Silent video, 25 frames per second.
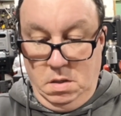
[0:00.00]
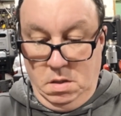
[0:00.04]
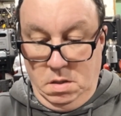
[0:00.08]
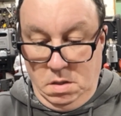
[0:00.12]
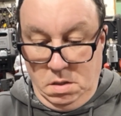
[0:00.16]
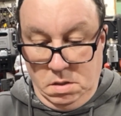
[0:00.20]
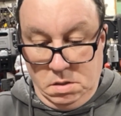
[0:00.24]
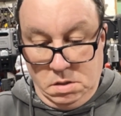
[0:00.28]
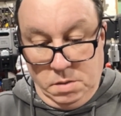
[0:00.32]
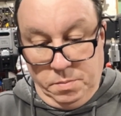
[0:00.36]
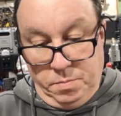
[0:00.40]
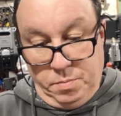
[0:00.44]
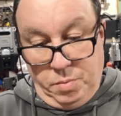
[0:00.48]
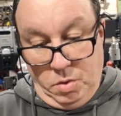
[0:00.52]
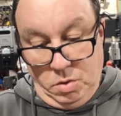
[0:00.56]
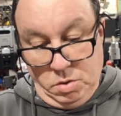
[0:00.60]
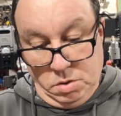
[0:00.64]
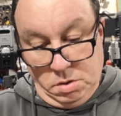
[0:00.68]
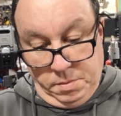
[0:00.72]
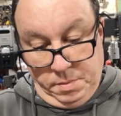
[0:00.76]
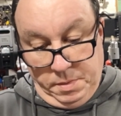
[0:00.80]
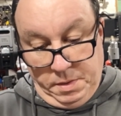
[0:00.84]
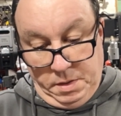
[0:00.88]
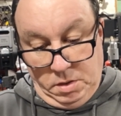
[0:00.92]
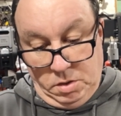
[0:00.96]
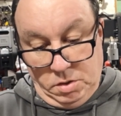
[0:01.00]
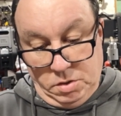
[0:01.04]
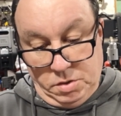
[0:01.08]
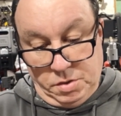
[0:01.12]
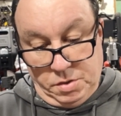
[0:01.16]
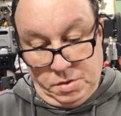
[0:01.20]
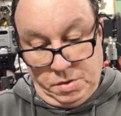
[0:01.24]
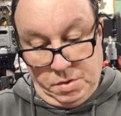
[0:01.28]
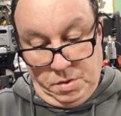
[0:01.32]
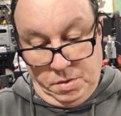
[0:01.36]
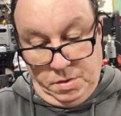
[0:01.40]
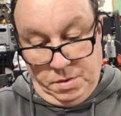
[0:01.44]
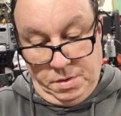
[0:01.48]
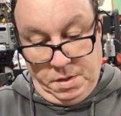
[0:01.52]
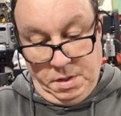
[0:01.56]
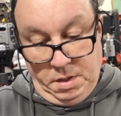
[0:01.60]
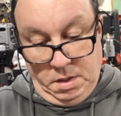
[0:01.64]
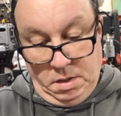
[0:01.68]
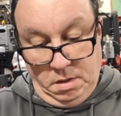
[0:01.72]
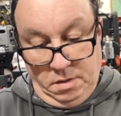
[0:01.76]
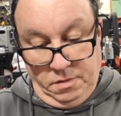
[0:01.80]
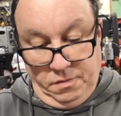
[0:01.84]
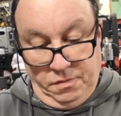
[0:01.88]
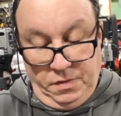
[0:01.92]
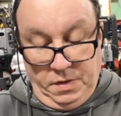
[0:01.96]
Supposedly there's
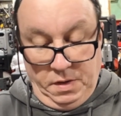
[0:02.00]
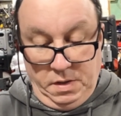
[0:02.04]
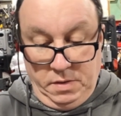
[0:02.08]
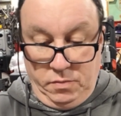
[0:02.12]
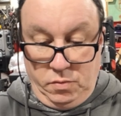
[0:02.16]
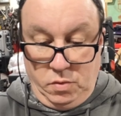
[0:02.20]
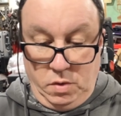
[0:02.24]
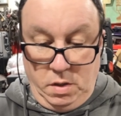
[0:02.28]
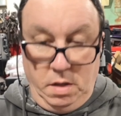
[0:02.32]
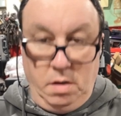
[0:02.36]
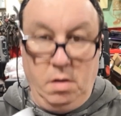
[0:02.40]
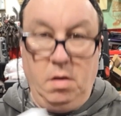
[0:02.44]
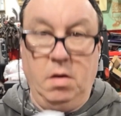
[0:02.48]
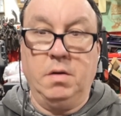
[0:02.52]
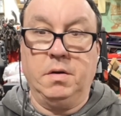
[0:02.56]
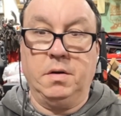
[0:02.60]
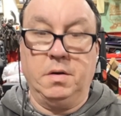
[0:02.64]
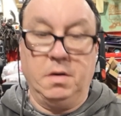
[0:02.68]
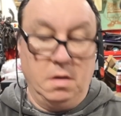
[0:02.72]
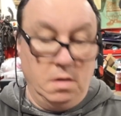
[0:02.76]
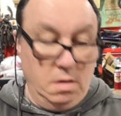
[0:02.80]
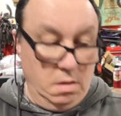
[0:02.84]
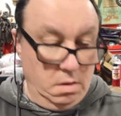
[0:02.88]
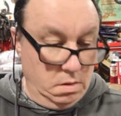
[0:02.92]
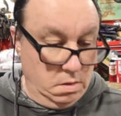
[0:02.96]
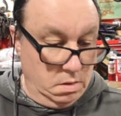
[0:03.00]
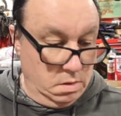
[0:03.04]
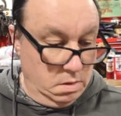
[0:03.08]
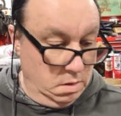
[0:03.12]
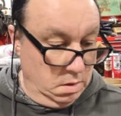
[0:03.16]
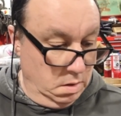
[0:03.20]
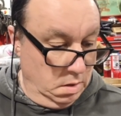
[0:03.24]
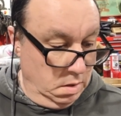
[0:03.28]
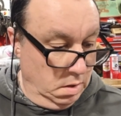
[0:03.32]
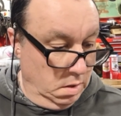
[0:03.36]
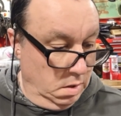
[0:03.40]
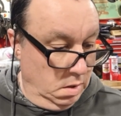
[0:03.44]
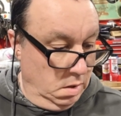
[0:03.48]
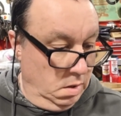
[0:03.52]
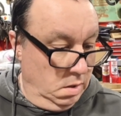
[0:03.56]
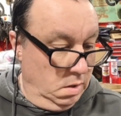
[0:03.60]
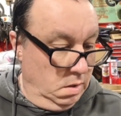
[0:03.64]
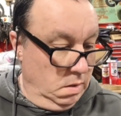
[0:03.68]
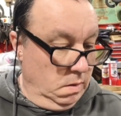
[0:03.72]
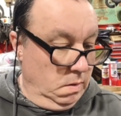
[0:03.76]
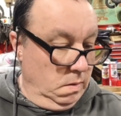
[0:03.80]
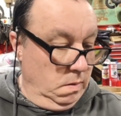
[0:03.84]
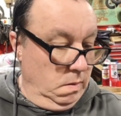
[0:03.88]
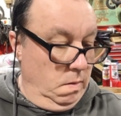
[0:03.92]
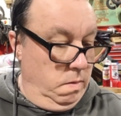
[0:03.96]
13 feet of wire in here.
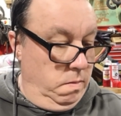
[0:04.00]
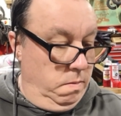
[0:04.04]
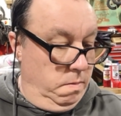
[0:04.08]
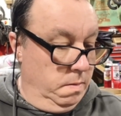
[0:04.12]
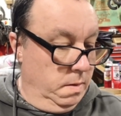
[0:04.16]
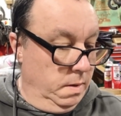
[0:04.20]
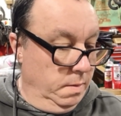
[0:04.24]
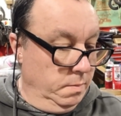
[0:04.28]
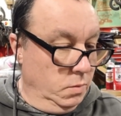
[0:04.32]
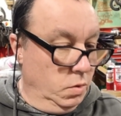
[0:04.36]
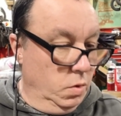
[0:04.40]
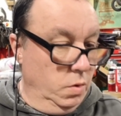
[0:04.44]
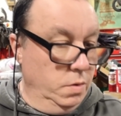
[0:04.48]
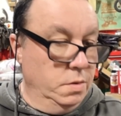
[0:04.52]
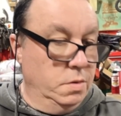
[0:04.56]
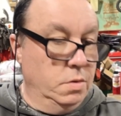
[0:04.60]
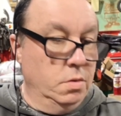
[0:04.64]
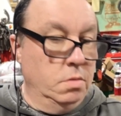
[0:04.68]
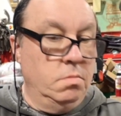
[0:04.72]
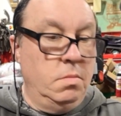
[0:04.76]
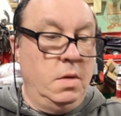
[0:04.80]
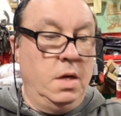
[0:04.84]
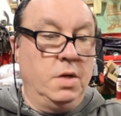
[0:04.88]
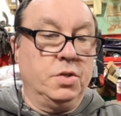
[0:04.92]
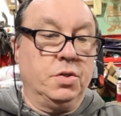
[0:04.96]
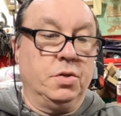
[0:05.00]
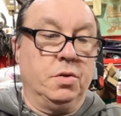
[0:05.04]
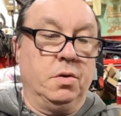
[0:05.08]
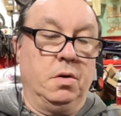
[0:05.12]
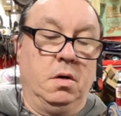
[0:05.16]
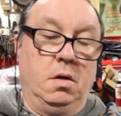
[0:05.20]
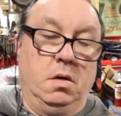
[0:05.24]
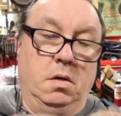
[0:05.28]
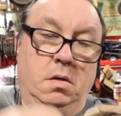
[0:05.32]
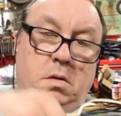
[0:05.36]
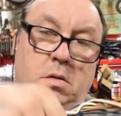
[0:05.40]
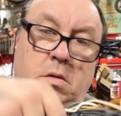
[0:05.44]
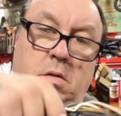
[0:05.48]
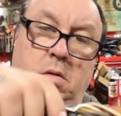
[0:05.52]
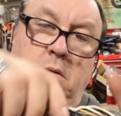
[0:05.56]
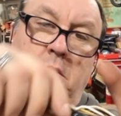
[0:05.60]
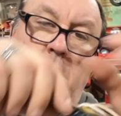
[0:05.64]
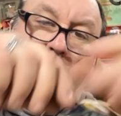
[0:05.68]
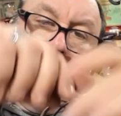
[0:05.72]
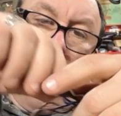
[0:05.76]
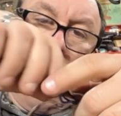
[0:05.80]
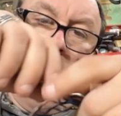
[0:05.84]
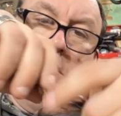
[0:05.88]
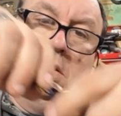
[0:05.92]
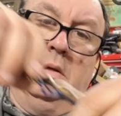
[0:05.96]
I'm going to measure
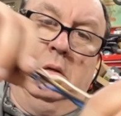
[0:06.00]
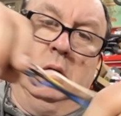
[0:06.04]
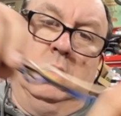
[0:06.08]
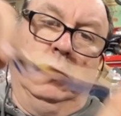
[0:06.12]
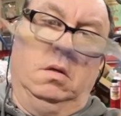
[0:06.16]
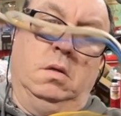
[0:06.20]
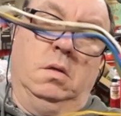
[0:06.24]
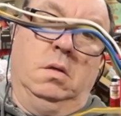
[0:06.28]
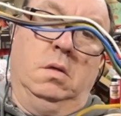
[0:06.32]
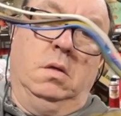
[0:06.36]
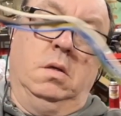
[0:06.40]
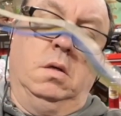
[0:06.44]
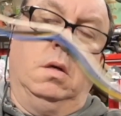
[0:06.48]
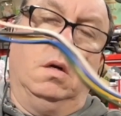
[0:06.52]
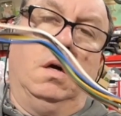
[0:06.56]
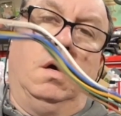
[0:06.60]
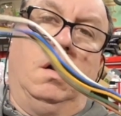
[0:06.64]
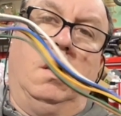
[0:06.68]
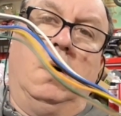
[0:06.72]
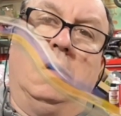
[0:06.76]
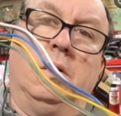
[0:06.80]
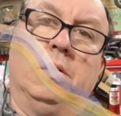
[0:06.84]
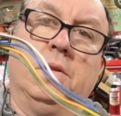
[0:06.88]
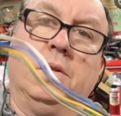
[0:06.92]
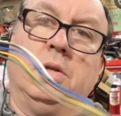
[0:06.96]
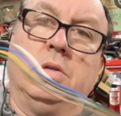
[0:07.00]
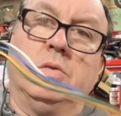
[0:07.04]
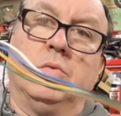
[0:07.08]
all these